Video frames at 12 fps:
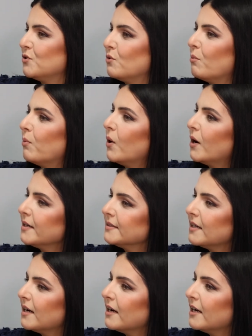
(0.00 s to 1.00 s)
do
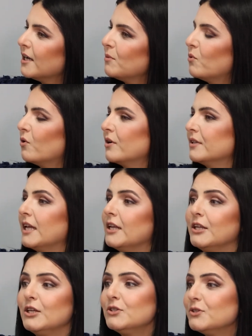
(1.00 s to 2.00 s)
part-time or they
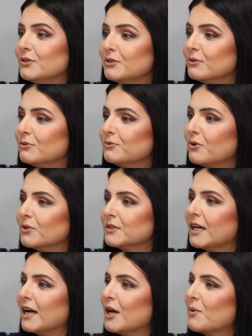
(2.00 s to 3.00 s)
need to do
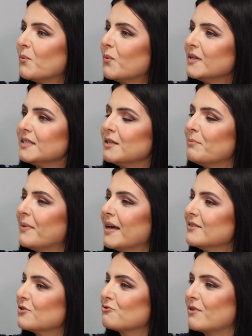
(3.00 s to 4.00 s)
full-time? What's the
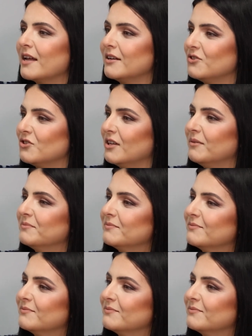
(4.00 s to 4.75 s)
best strategy?